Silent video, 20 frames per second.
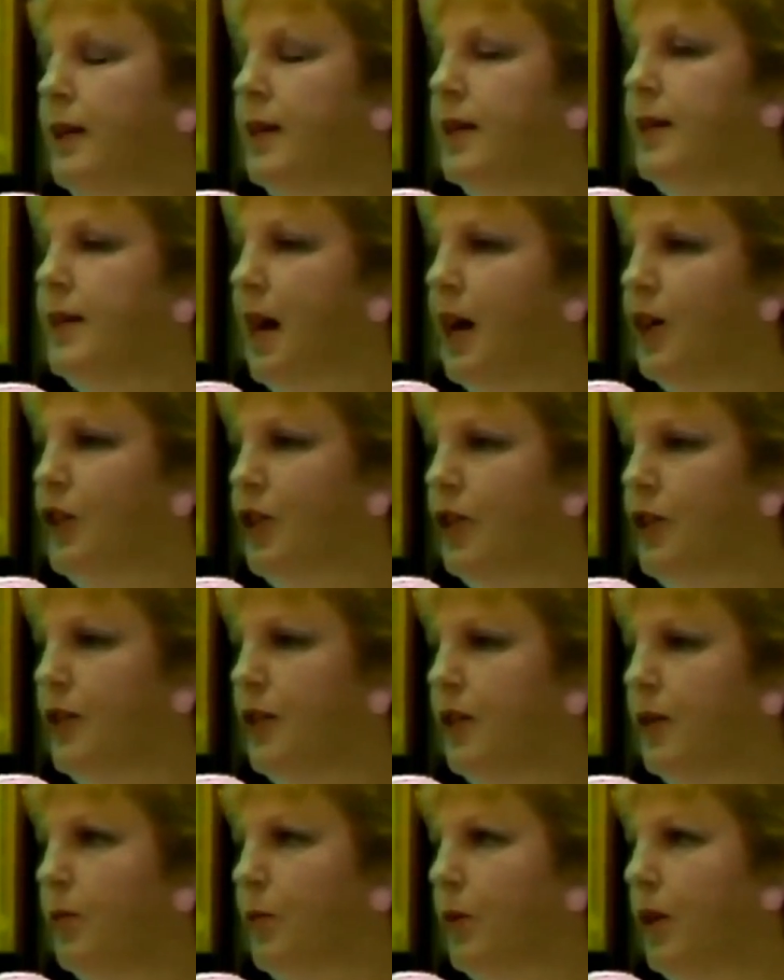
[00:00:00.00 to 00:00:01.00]
the
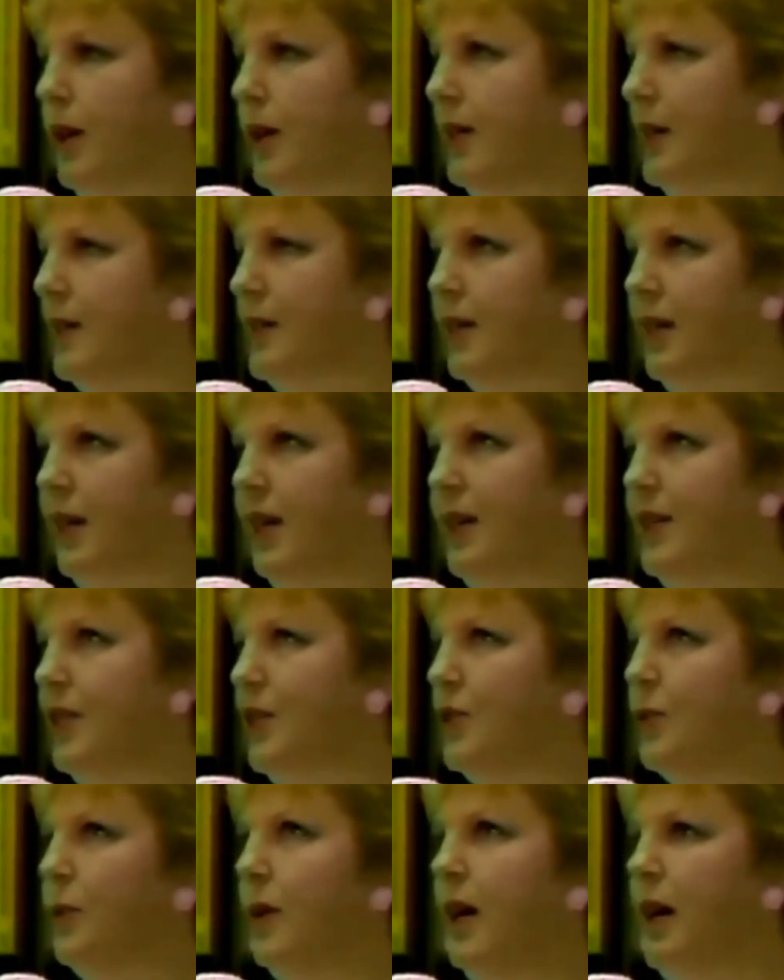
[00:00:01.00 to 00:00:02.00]
sections of the brain. That's the
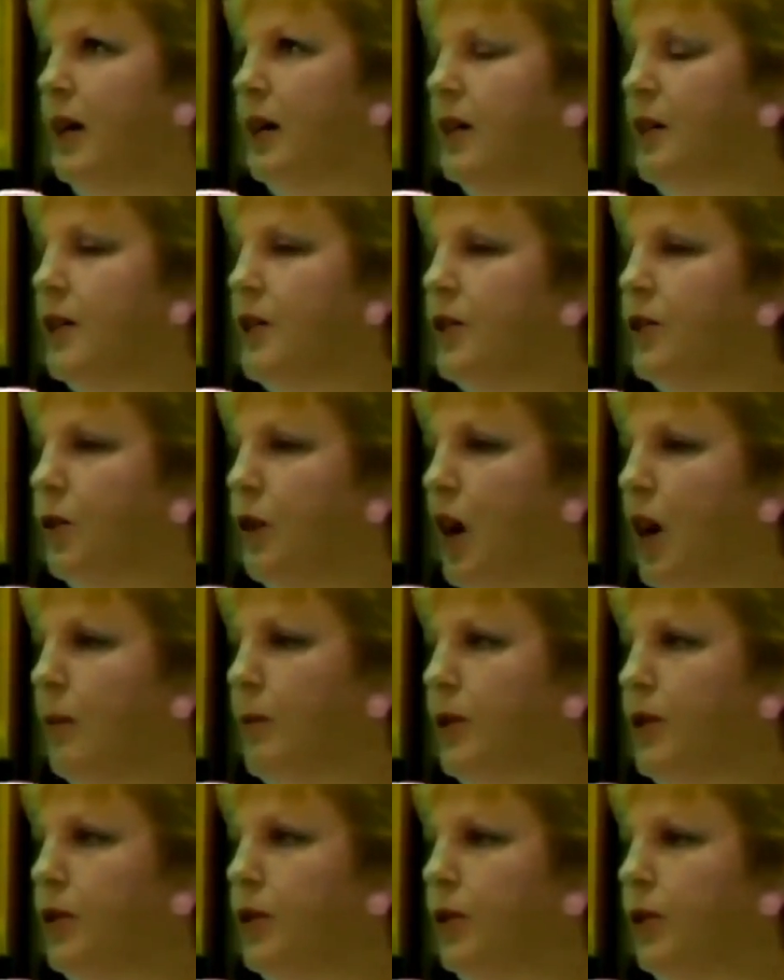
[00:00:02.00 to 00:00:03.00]
easiest way I can
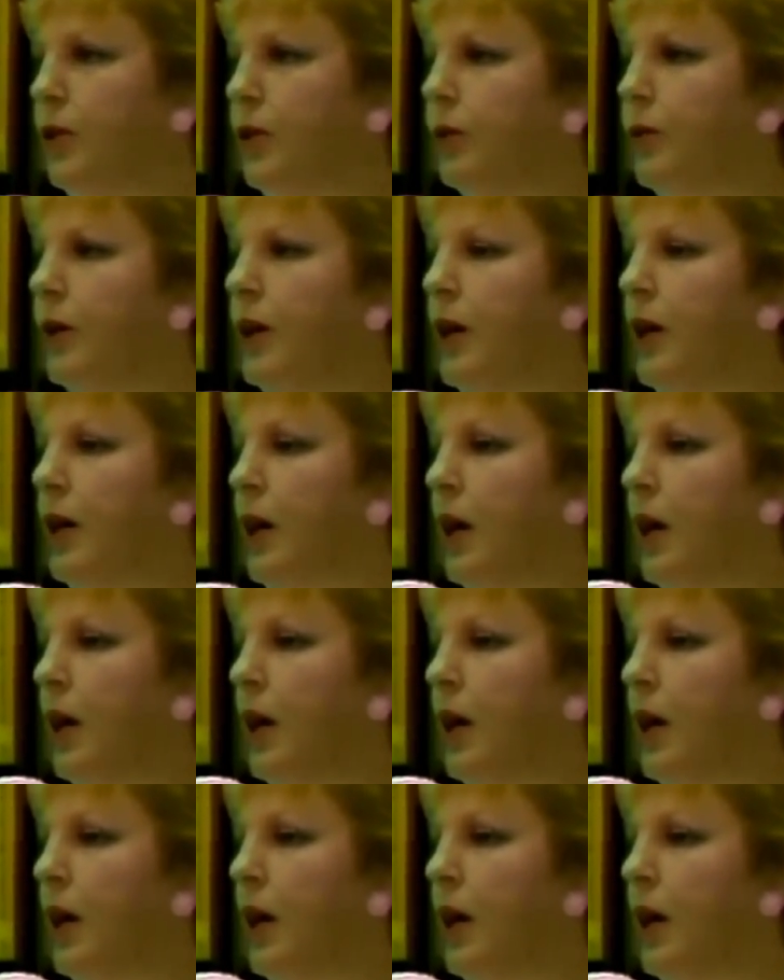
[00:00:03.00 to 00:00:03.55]
describe it to you.